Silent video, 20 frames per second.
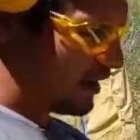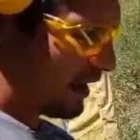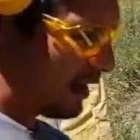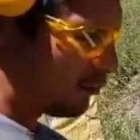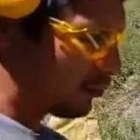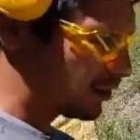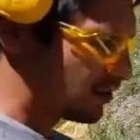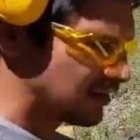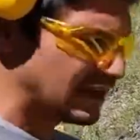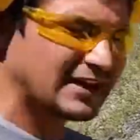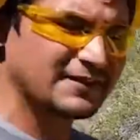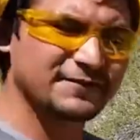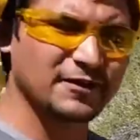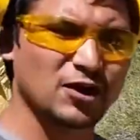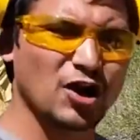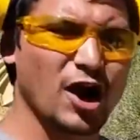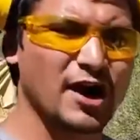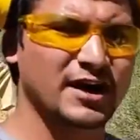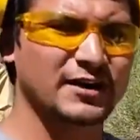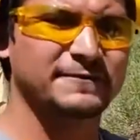it would leave
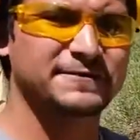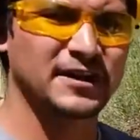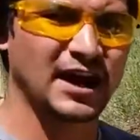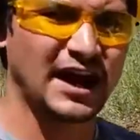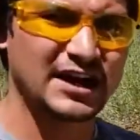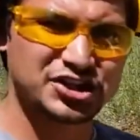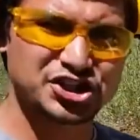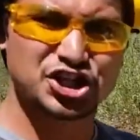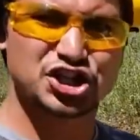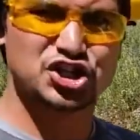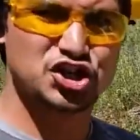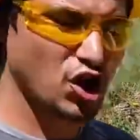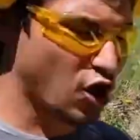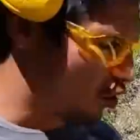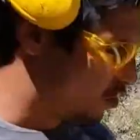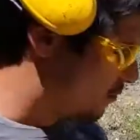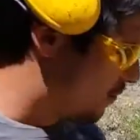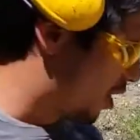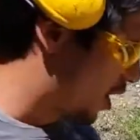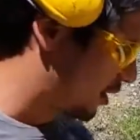a lot of touch and
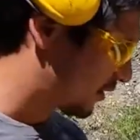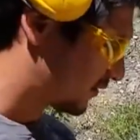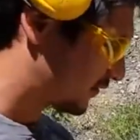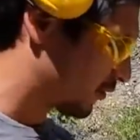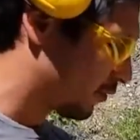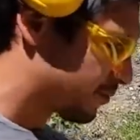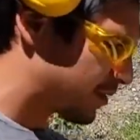go marks.